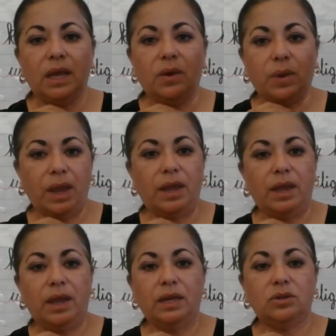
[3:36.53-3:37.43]
Okay,
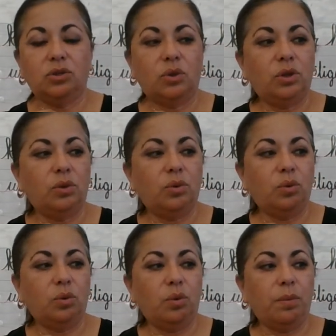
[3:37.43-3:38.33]
and so
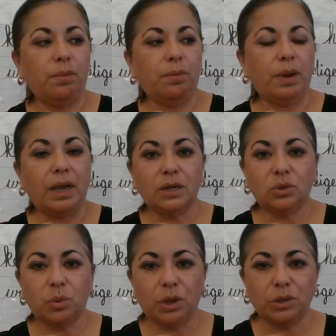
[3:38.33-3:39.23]
you might
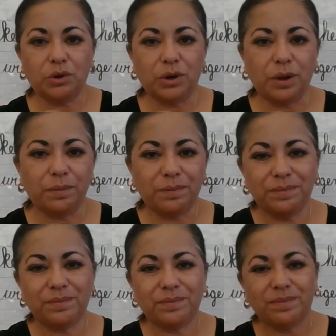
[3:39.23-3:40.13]
as well learn
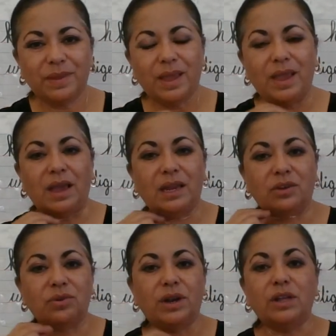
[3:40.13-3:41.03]
them and
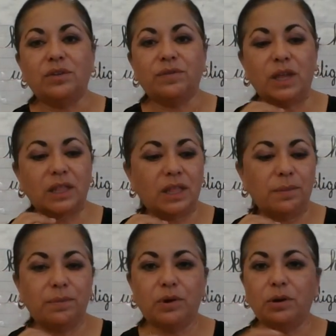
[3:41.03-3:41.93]
try not to forget
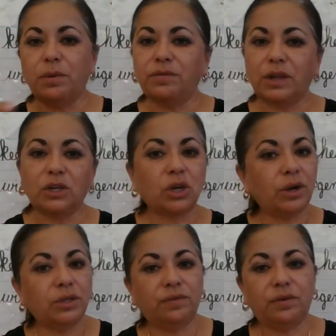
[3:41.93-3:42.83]
them. Put them on
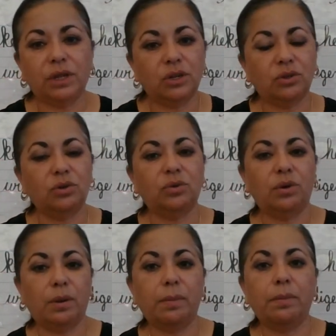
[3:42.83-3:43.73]
flashcards if you need to.
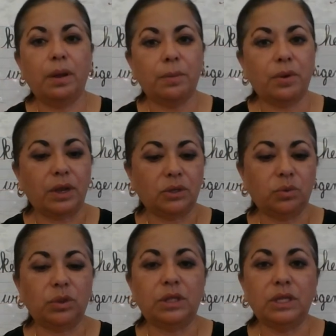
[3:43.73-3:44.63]
Memorize
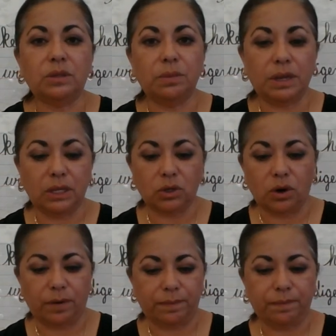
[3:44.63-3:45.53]
what these meanings
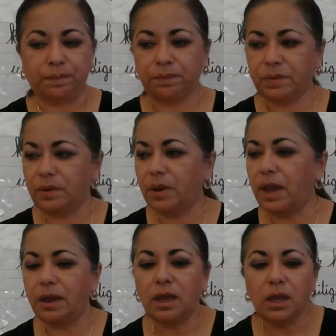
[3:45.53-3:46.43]
are.
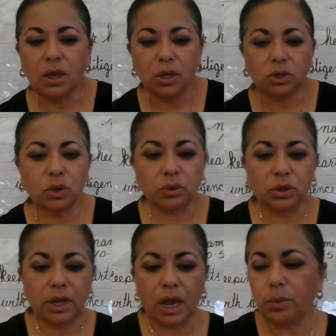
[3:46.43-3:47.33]
Okay, so
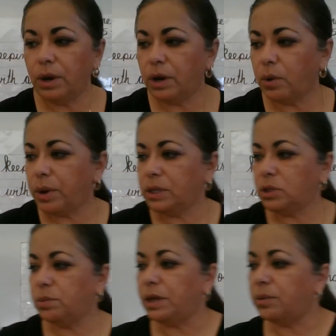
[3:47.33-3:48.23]
today we are going
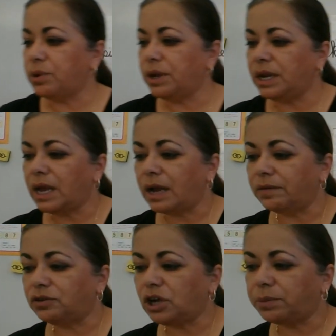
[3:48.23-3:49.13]
to be reading out
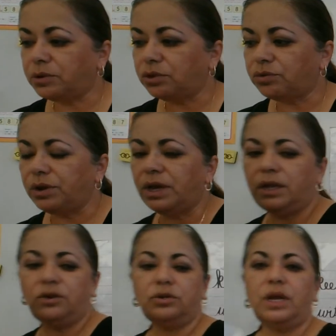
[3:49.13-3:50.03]
of chapter 3
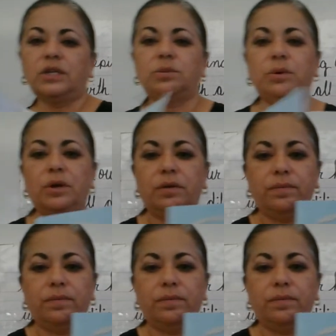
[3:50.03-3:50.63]
in your textbook.